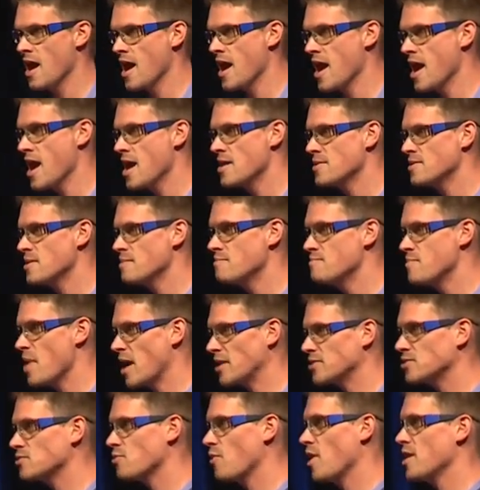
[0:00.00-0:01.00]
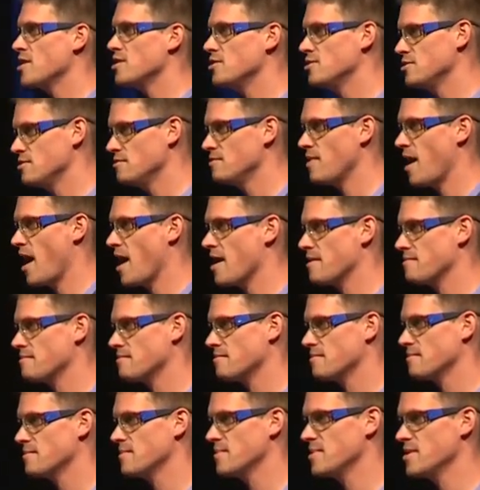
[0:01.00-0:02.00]
And the best way to do
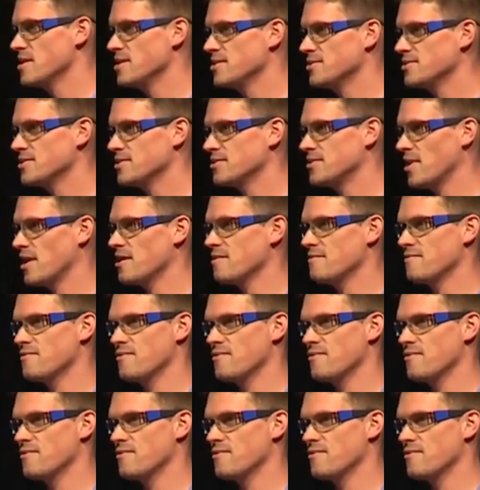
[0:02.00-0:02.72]
that is to set it